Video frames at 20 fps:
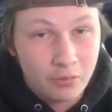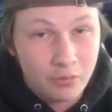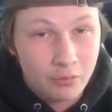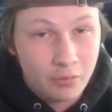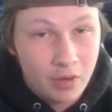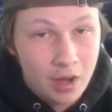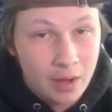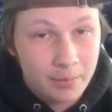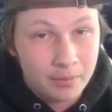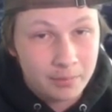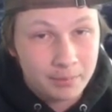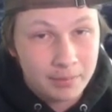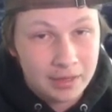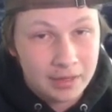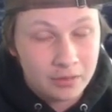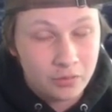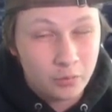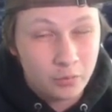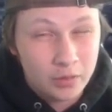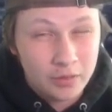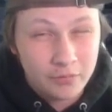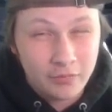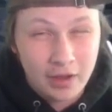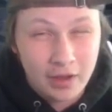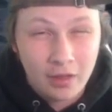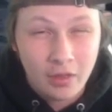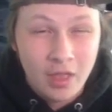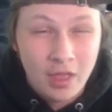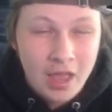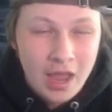Robert Panda the
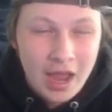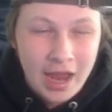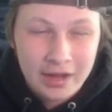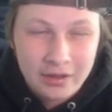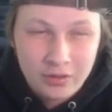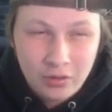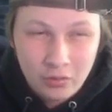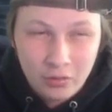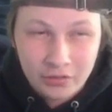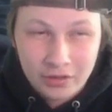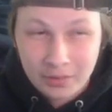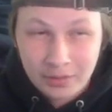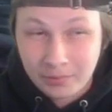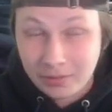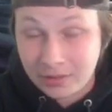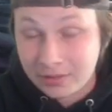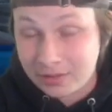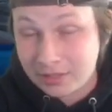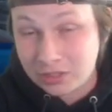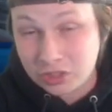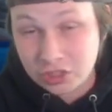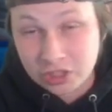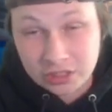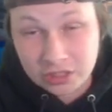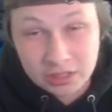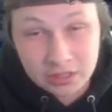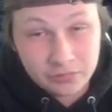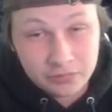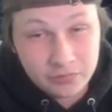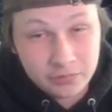Weavile. I know that I'm gonna take a shit
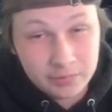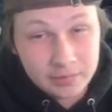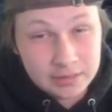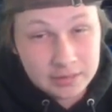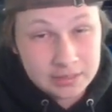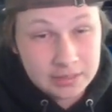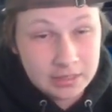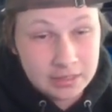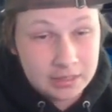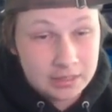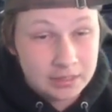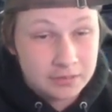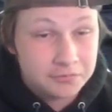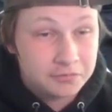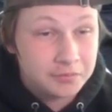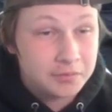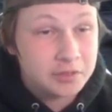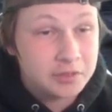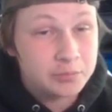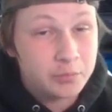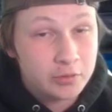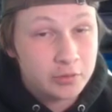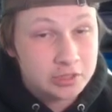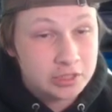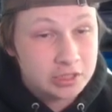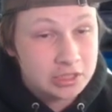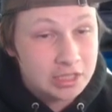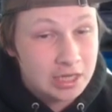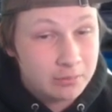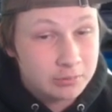ton from this uh, from this
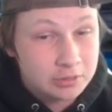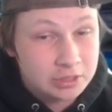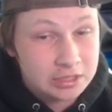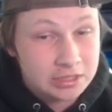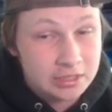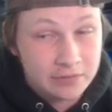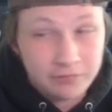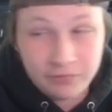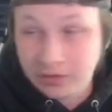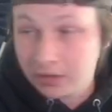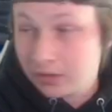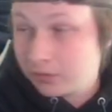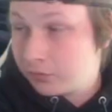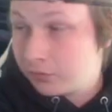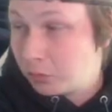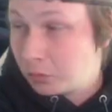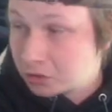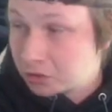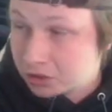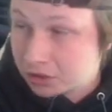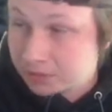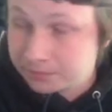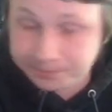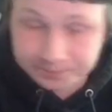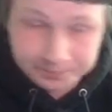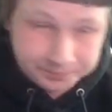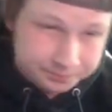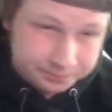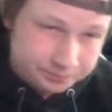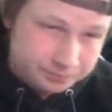poison jab, which is definitely unfortunate.
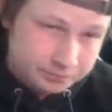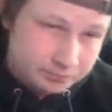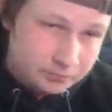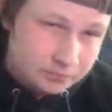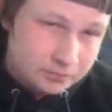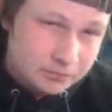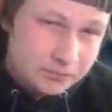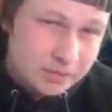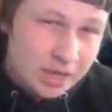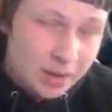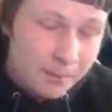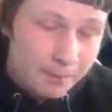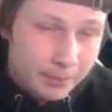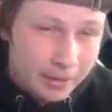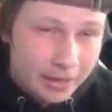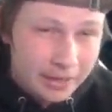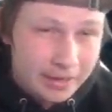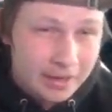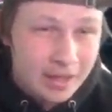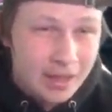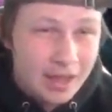But